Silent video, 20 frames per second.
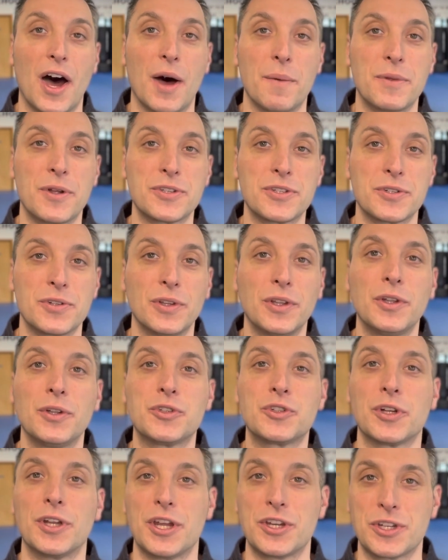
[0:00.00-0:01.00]
There's a little
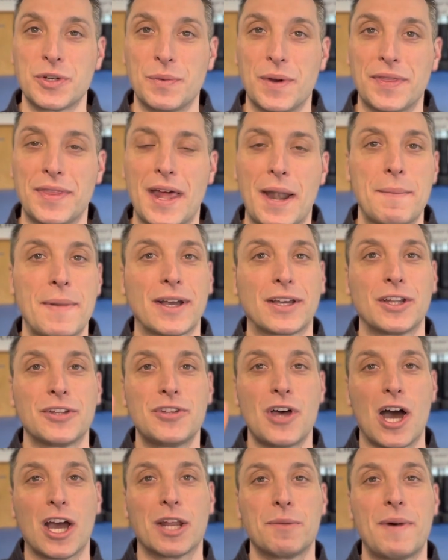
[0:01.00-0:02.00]
tradition with that. I'm not going to
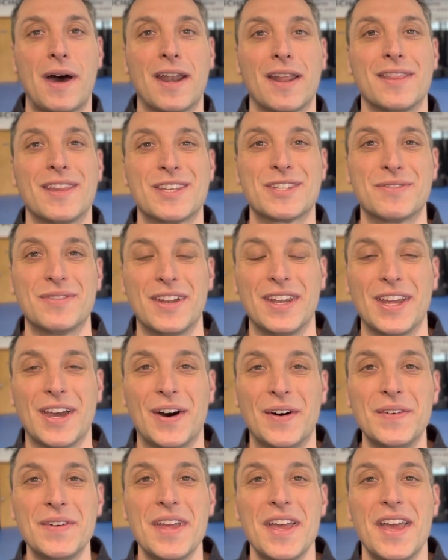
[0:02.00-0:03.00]
talk about it in this
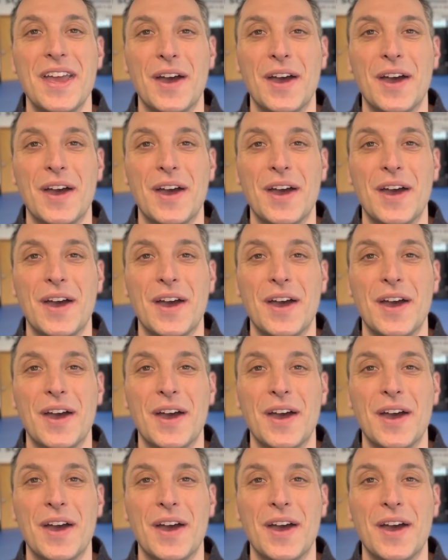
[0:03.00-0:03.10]
video.